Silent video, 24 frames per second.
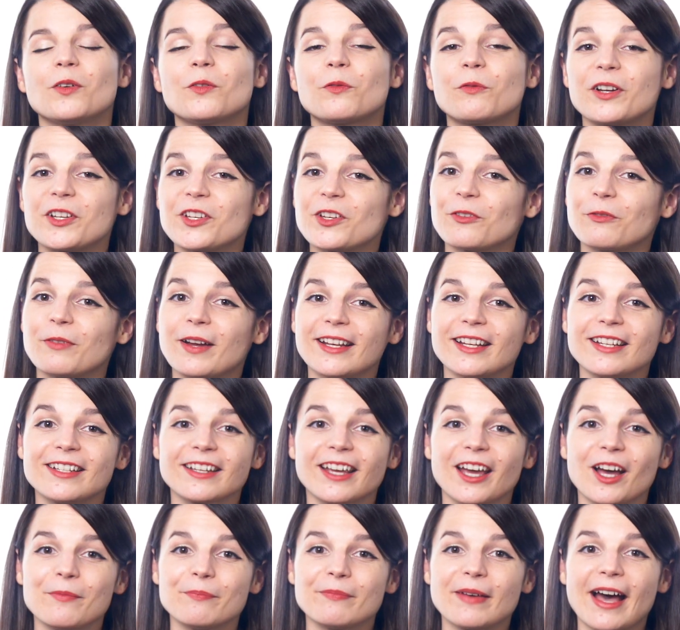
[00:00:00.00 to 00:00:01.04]
When you're ready to
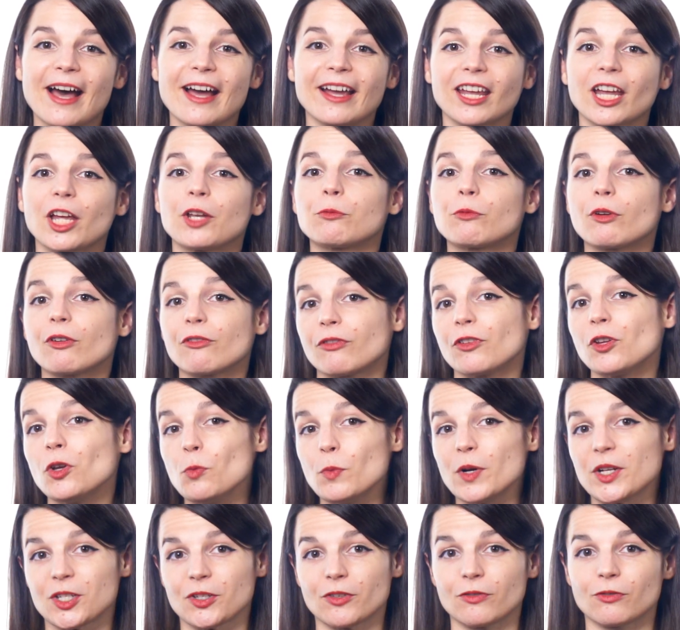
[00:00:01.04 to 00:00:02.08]
come back and review
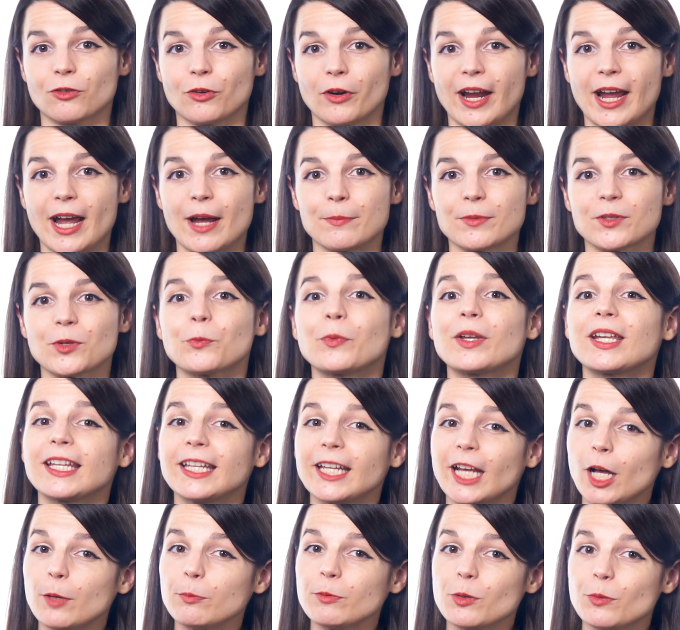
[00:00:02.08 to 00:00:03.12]
what you've crammed, we can
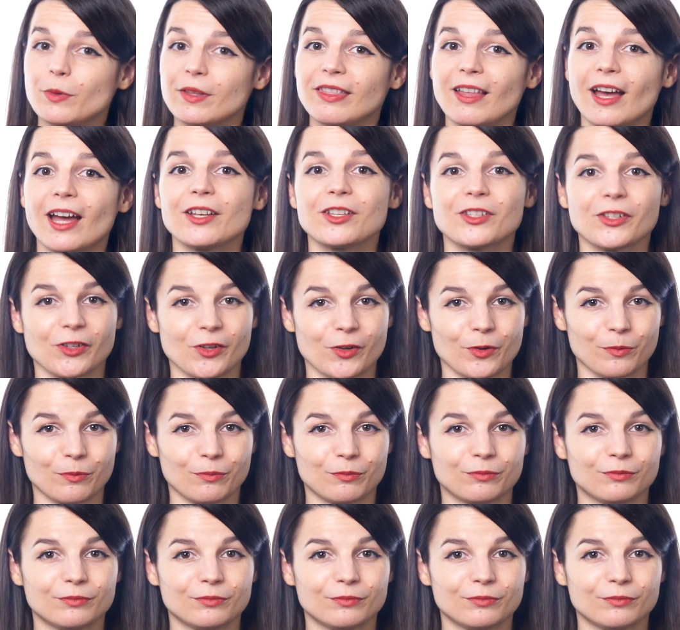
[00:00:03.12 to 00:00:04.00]
help you with that too.